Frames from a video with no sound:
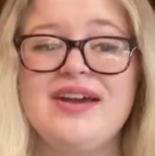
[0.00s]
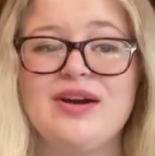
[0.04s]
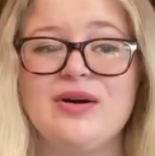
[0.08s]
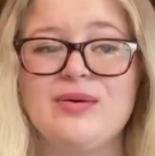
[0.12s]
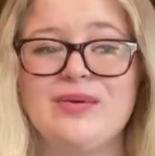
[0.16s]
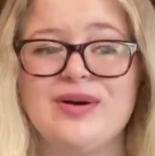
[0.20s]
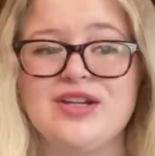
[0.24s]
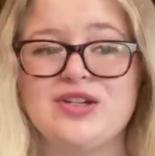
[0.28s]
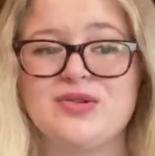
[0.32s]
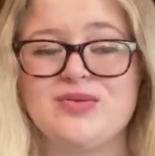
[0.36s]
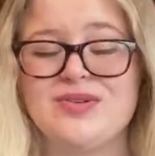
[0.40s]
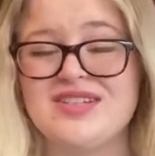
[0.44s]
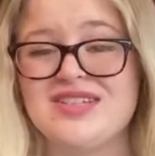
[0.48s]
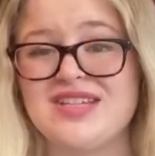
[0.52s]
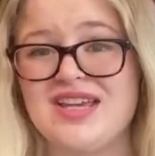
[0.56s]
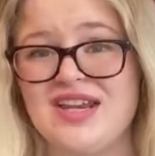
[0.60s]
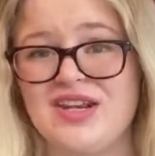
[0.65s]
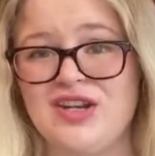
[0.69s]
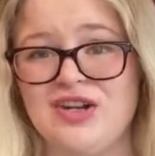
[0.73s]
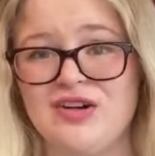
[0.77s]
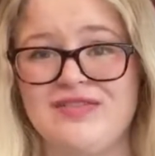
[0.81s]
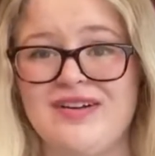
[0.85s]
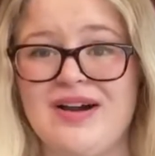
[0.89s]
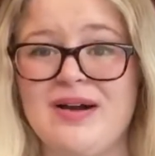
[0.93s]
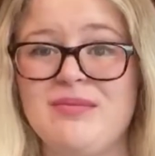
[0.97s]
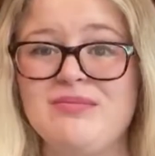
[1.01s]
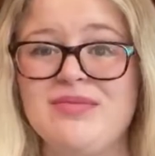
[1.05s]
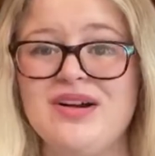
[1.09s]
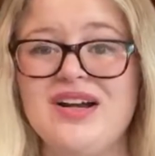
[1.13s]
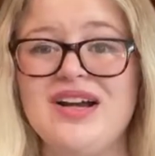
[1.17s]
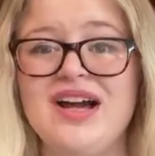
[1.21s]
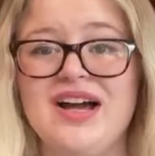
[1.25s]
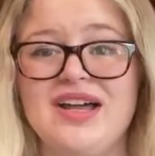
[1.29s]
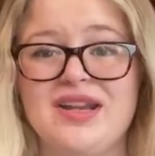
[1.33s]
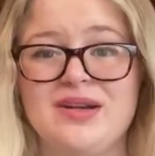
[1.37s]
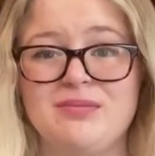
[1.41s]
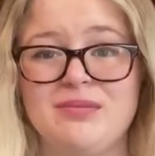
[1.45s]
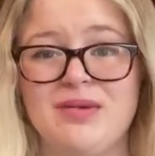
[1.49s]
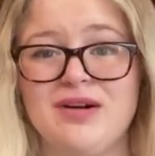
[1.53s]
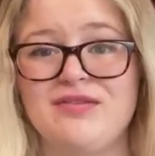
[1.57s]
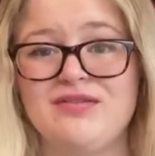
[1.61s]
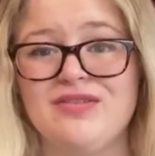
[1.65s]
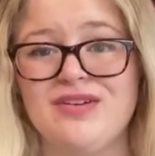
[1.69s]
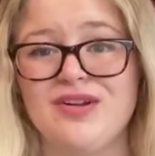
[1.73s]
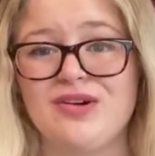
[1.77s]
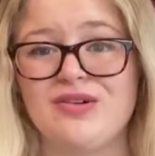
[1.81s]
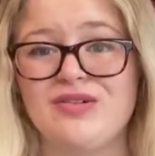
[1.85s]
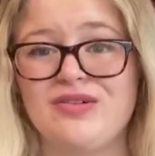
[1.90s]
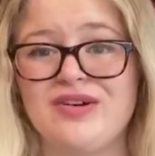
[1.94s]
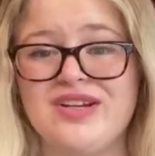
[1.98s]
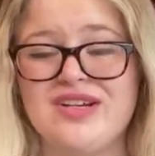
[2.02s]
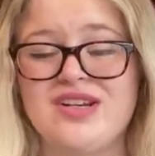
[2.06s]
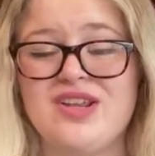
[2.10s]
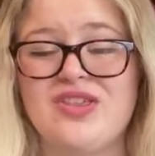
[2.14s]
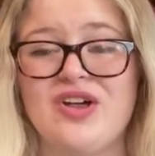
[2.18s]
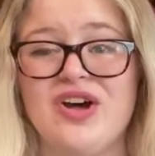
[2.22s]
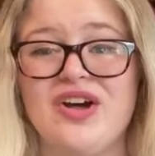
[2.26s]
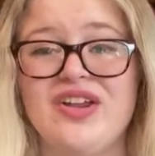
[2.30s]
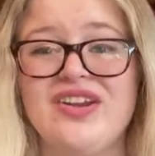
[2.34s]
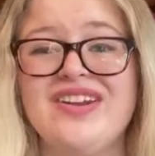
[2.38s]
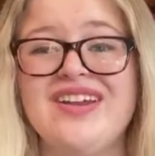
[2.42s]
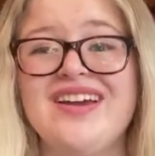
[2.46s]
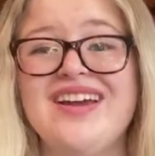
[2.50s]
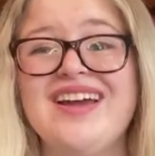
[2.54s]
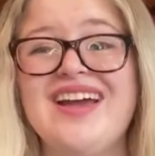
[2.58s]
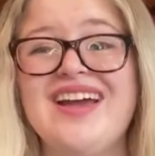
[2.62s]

which was in November and a month-long readathon.